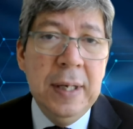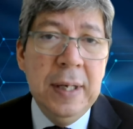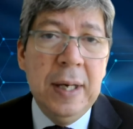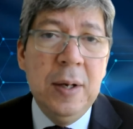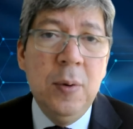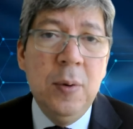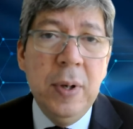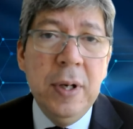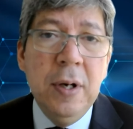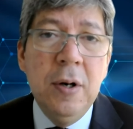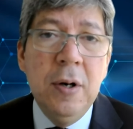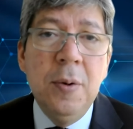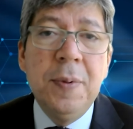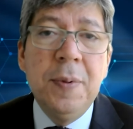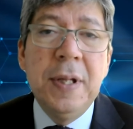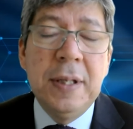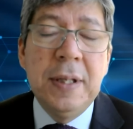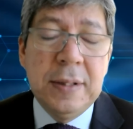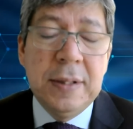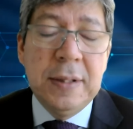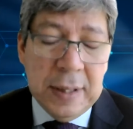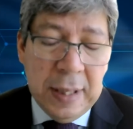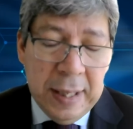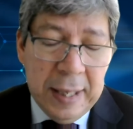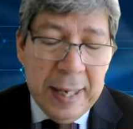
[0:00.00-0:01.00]
and we hope
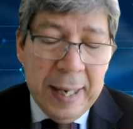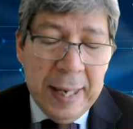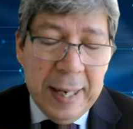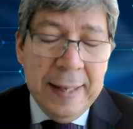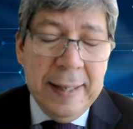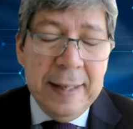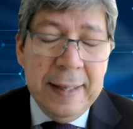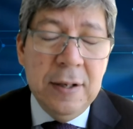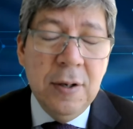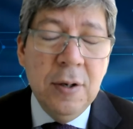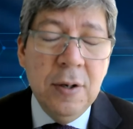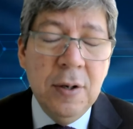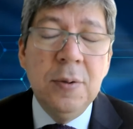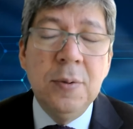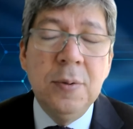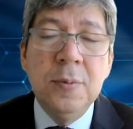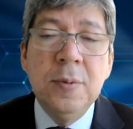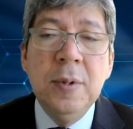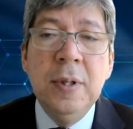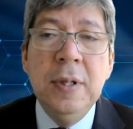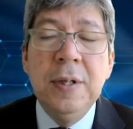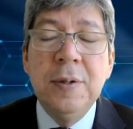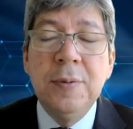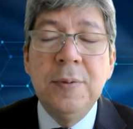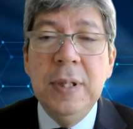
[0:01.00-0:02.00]
that
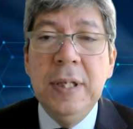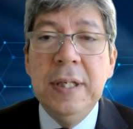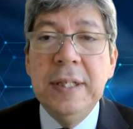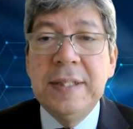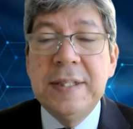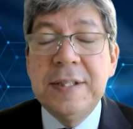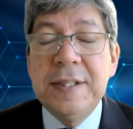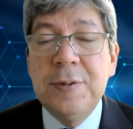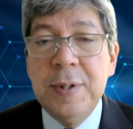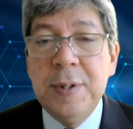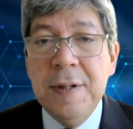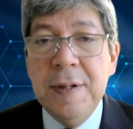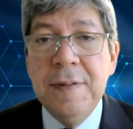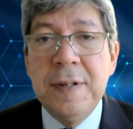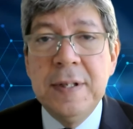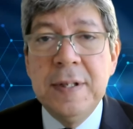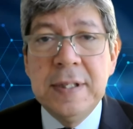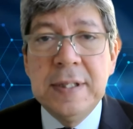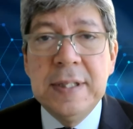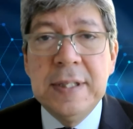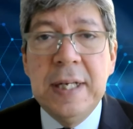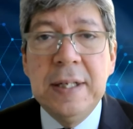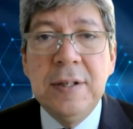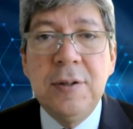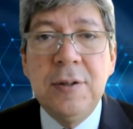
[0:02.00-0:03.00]
IEO really
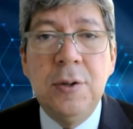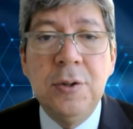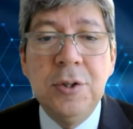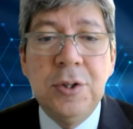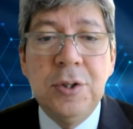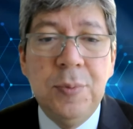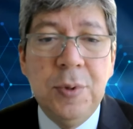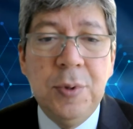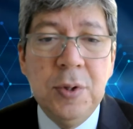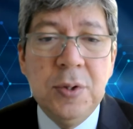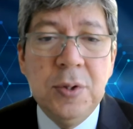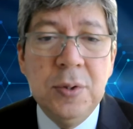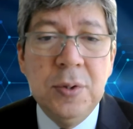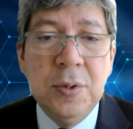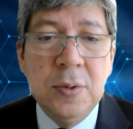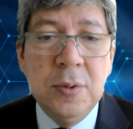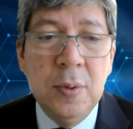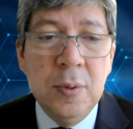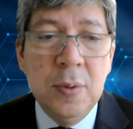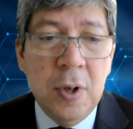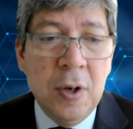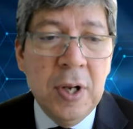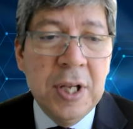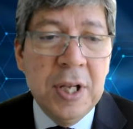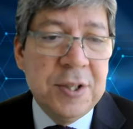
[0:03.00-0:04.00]
strengthens that contribution
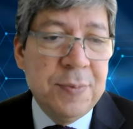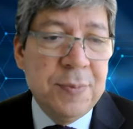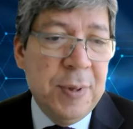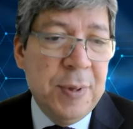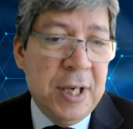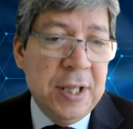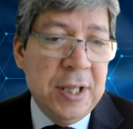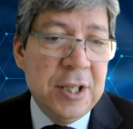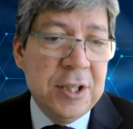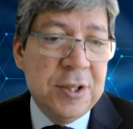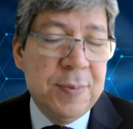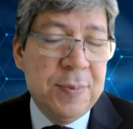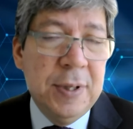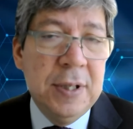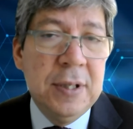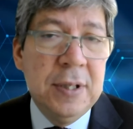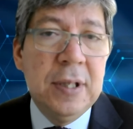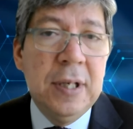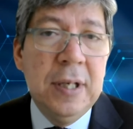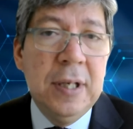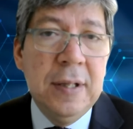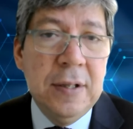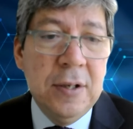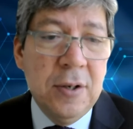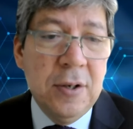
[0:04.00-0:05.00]
to knowledge management
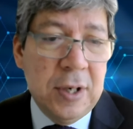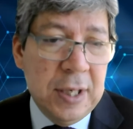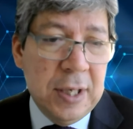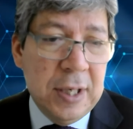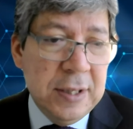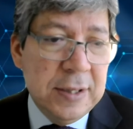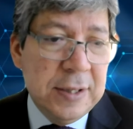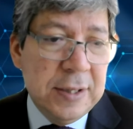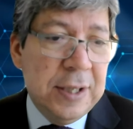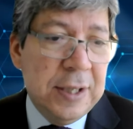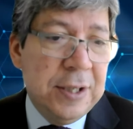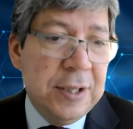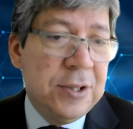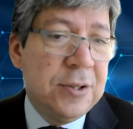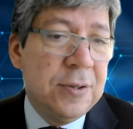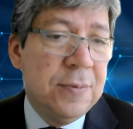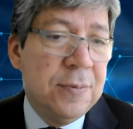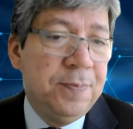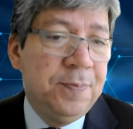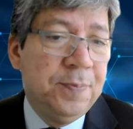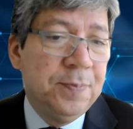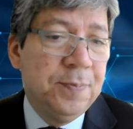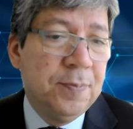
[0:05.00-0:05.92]
in the organization.